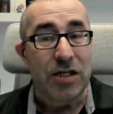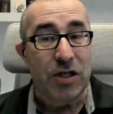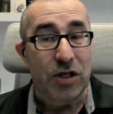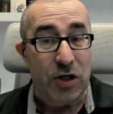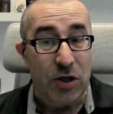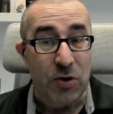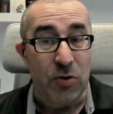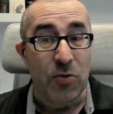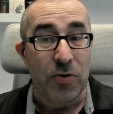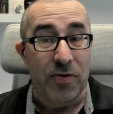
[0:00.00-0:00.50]

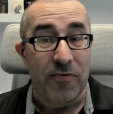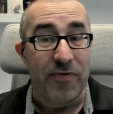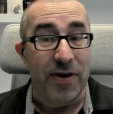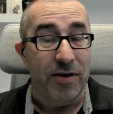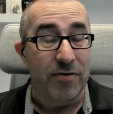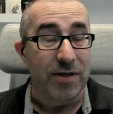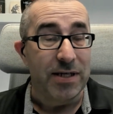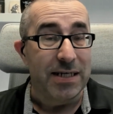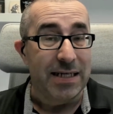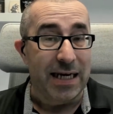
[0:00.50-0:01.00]
to the
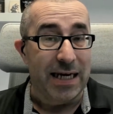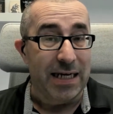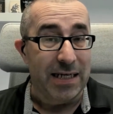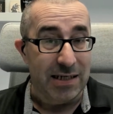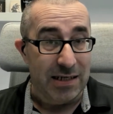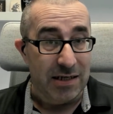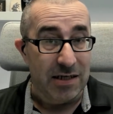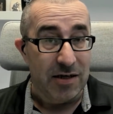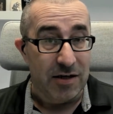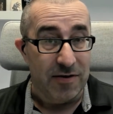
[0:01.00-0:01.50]
very
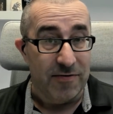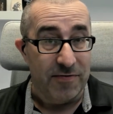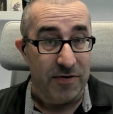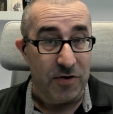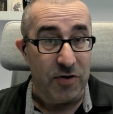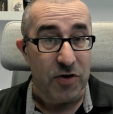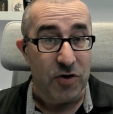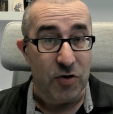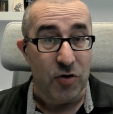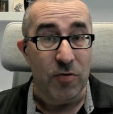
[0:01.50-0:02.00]
date of
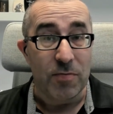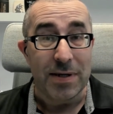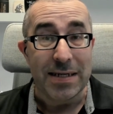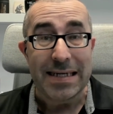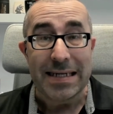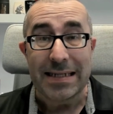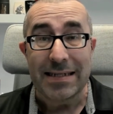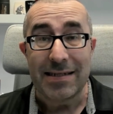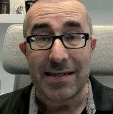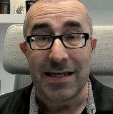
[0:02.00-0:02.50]
October
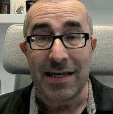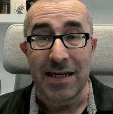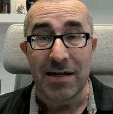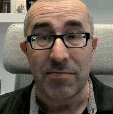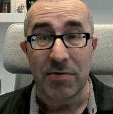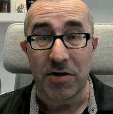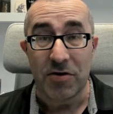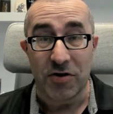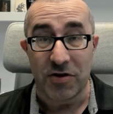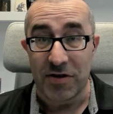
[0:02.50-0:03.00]
next year,
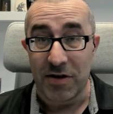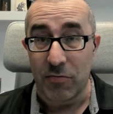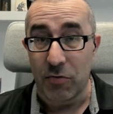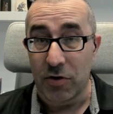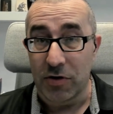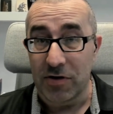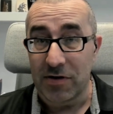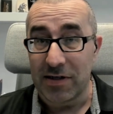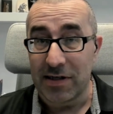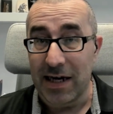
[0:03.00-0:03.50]
because they
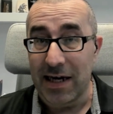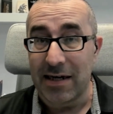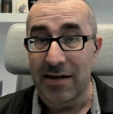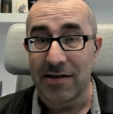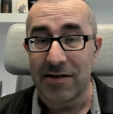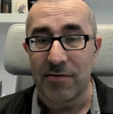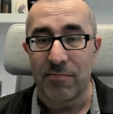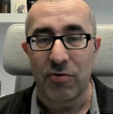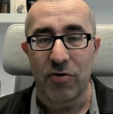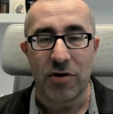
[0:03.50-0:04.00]
want to stay in
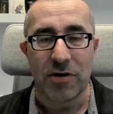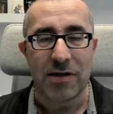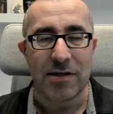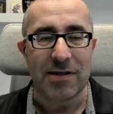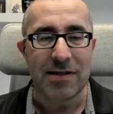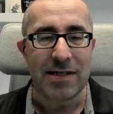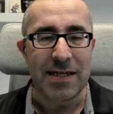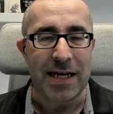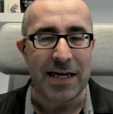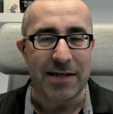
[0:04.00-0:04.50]
a
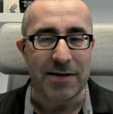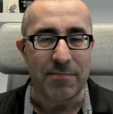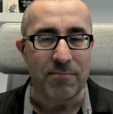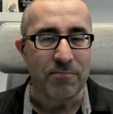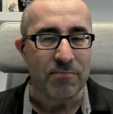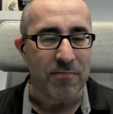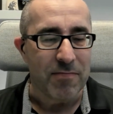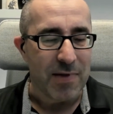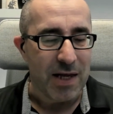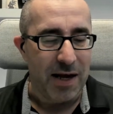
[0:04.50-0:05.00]
supported state.
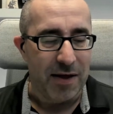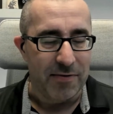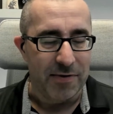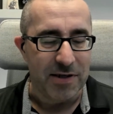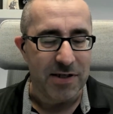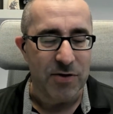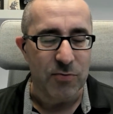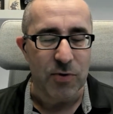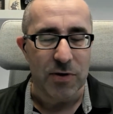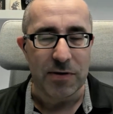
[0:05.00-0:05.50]
And
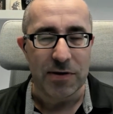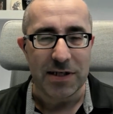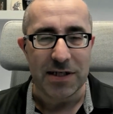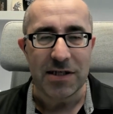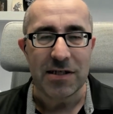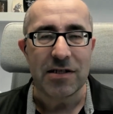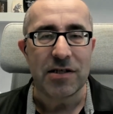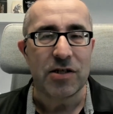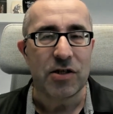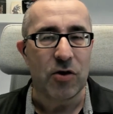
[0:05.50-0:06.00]
this is what
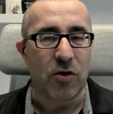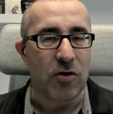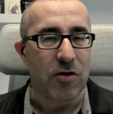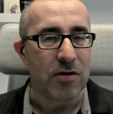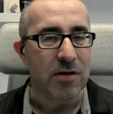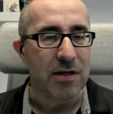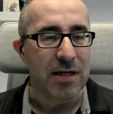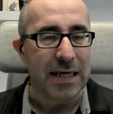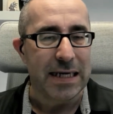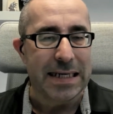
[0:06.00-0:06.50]
this
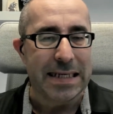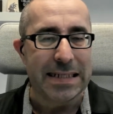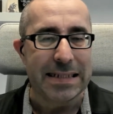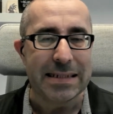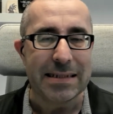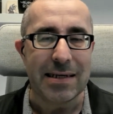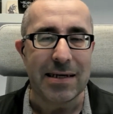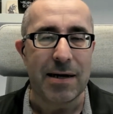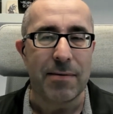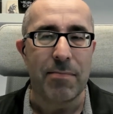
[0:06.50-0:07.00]
talk
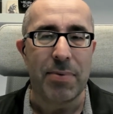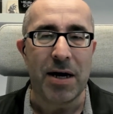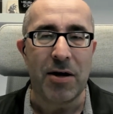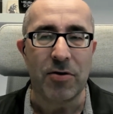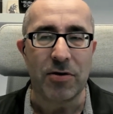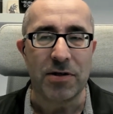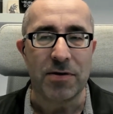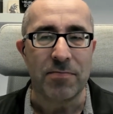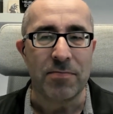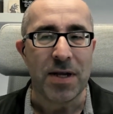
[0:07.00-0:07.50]
is
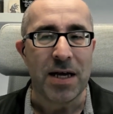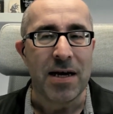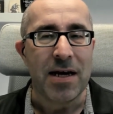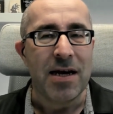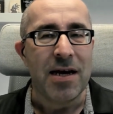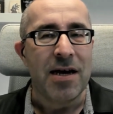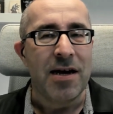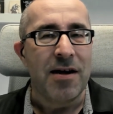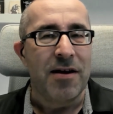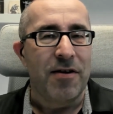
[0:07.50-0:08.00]
about.
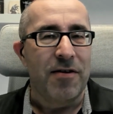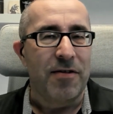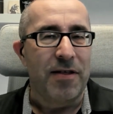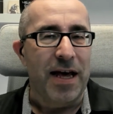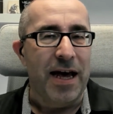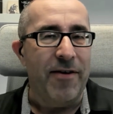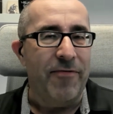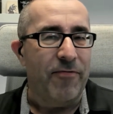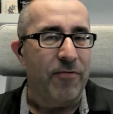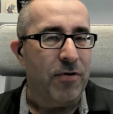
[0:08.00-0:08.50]

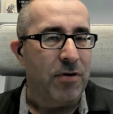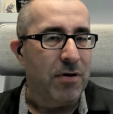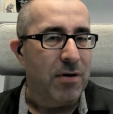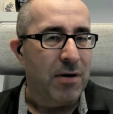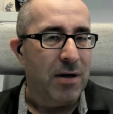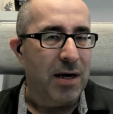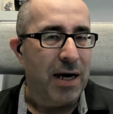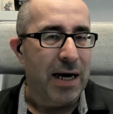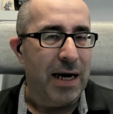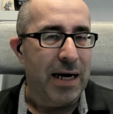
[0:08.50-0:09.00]

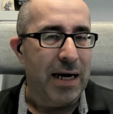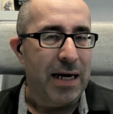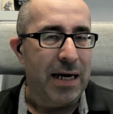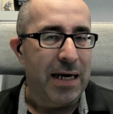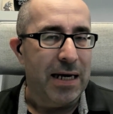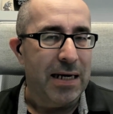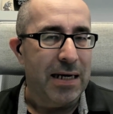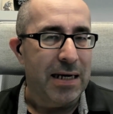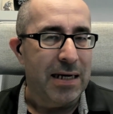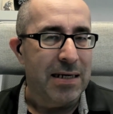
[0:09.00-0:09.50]
Therefore,
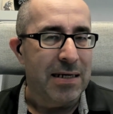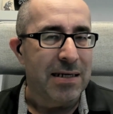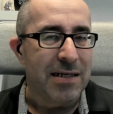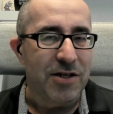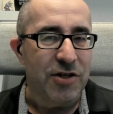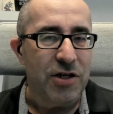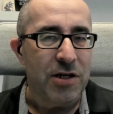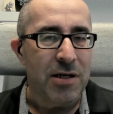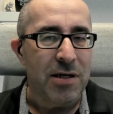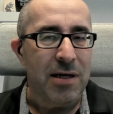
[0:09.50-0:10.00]
an
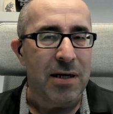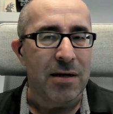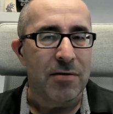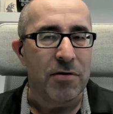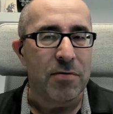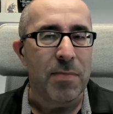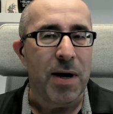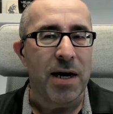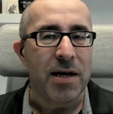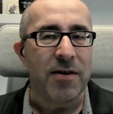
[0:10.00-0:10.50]
additional
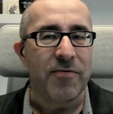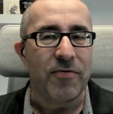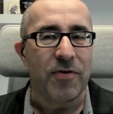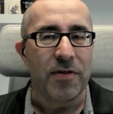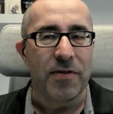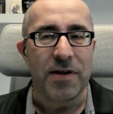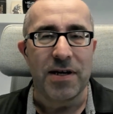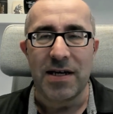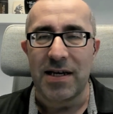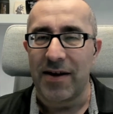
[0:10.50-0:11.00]
reminder
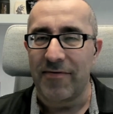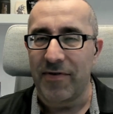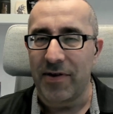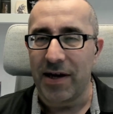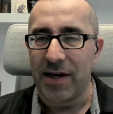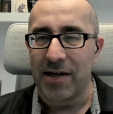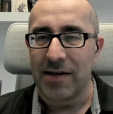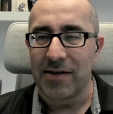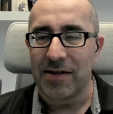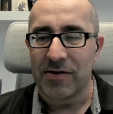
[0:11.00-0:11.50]
for the
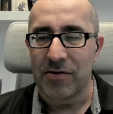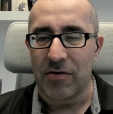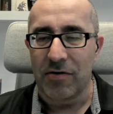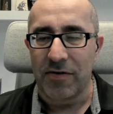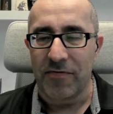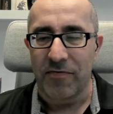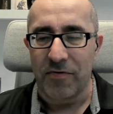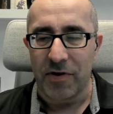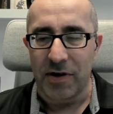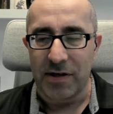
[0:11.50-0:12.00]
never-ending
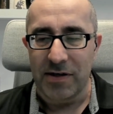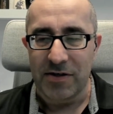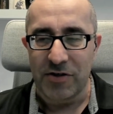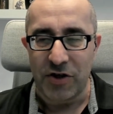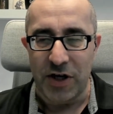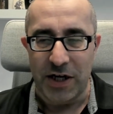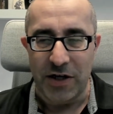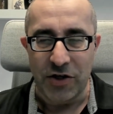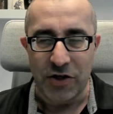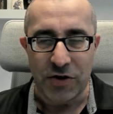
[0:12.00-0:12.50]
story for
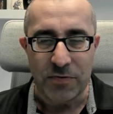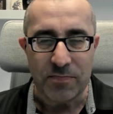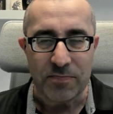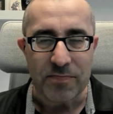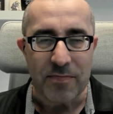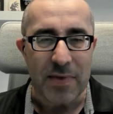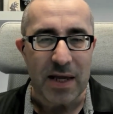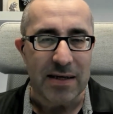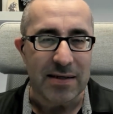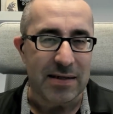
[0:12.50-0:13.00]
Exchange.
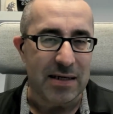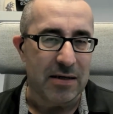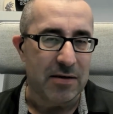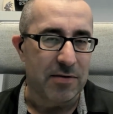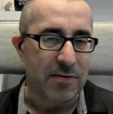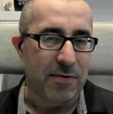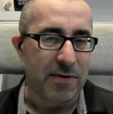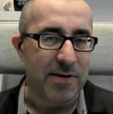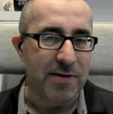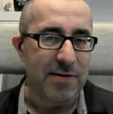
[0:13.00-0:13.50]

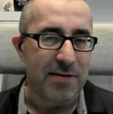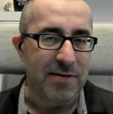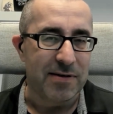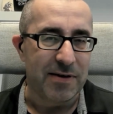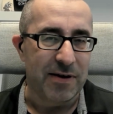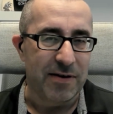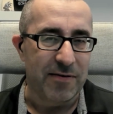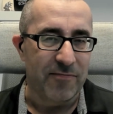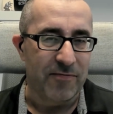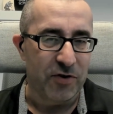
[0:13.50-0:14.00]
So this is
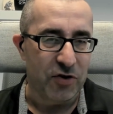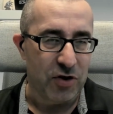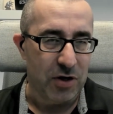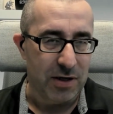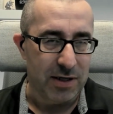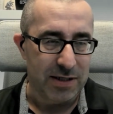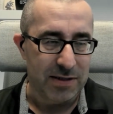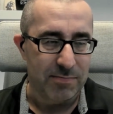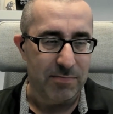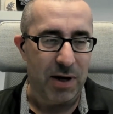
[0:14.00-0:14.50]
a
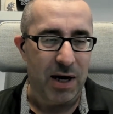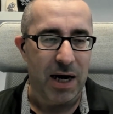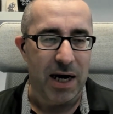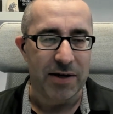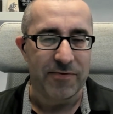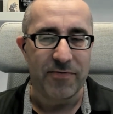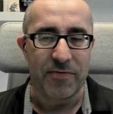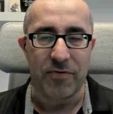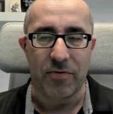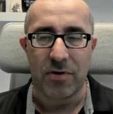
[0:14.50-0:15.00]
visualized
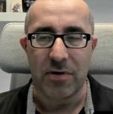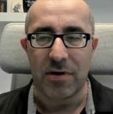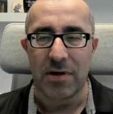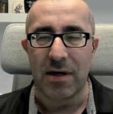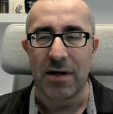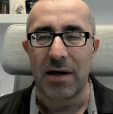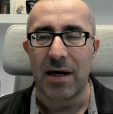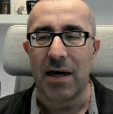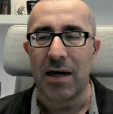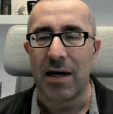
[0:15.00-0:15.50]
part
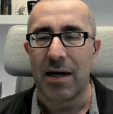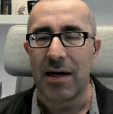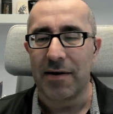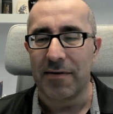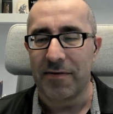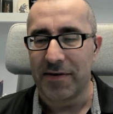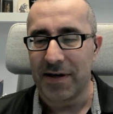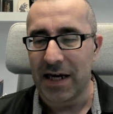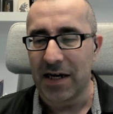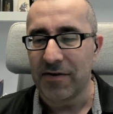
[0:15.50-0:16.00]
for
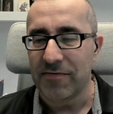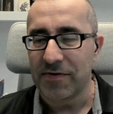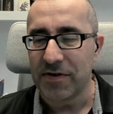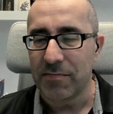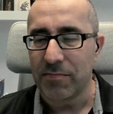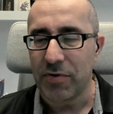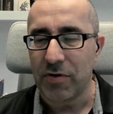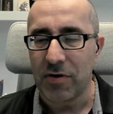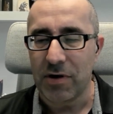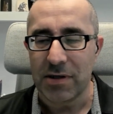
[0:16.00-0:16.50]
the end of
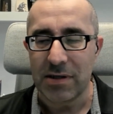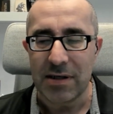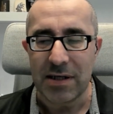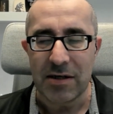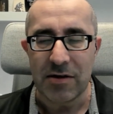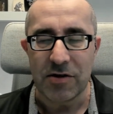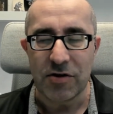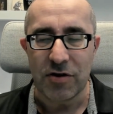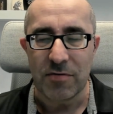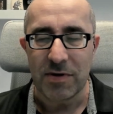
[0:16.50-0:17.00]
support
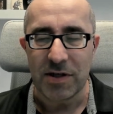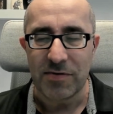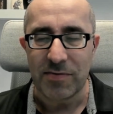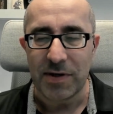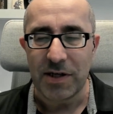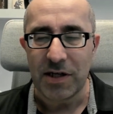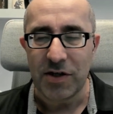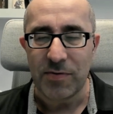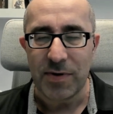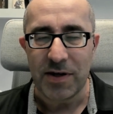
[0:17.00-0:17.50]
in October
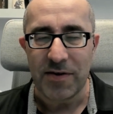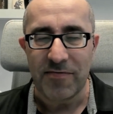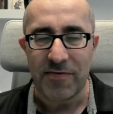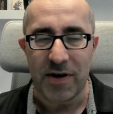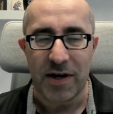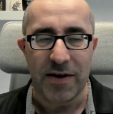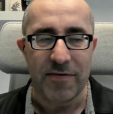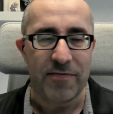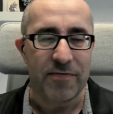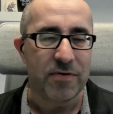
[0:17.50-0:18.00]

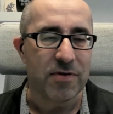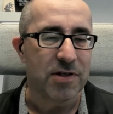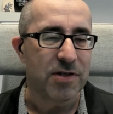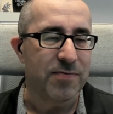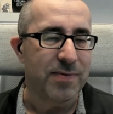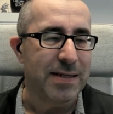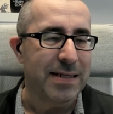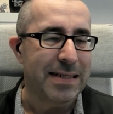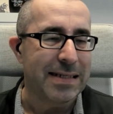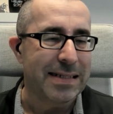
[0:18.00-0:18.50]
2025 for
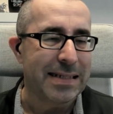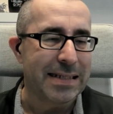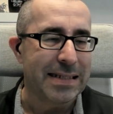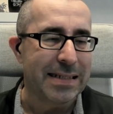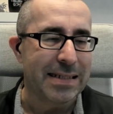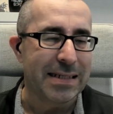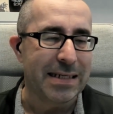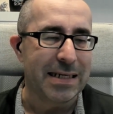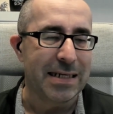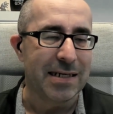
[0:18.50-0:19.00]

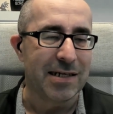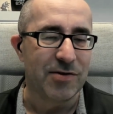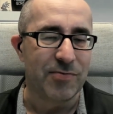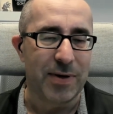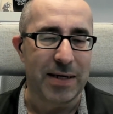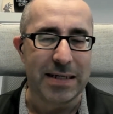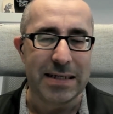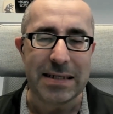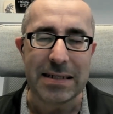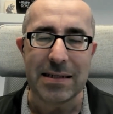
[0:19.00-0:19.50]
2016 and
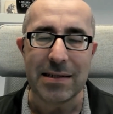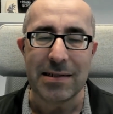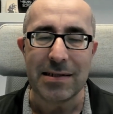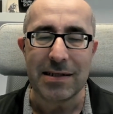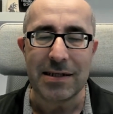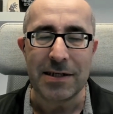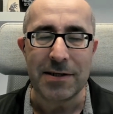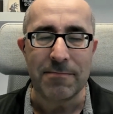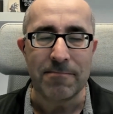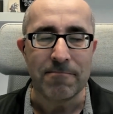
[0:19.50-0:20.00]

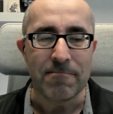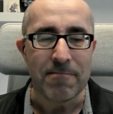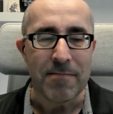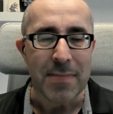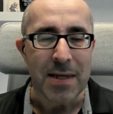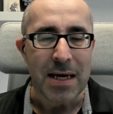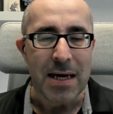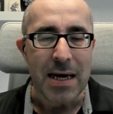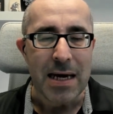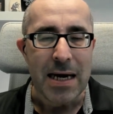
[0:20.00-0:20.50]
2019.
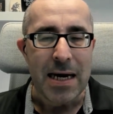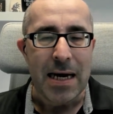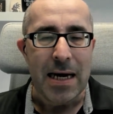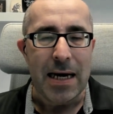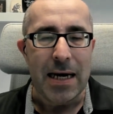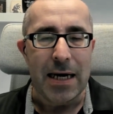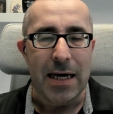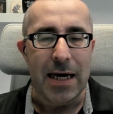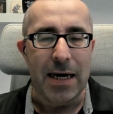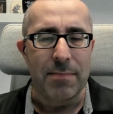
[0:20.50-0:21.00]

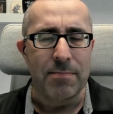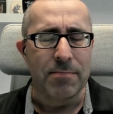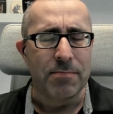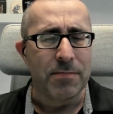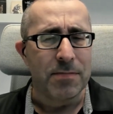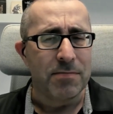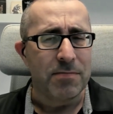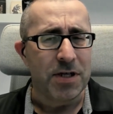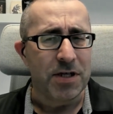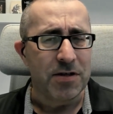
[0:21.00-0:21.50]

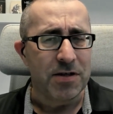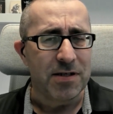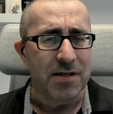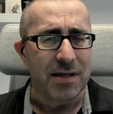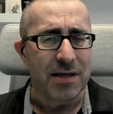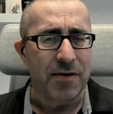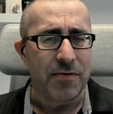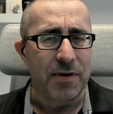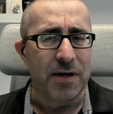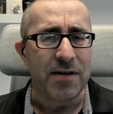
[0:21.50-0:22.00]
Because
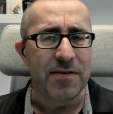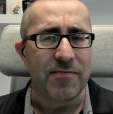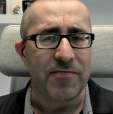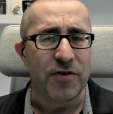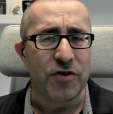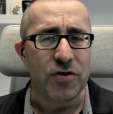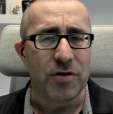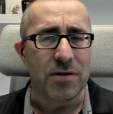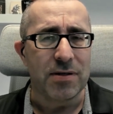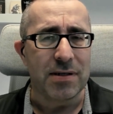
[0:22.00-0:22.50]
I think the
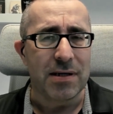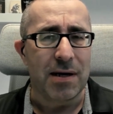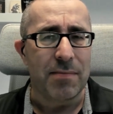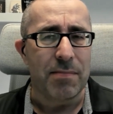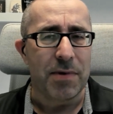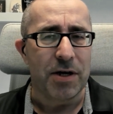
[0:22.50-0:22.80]
visuals are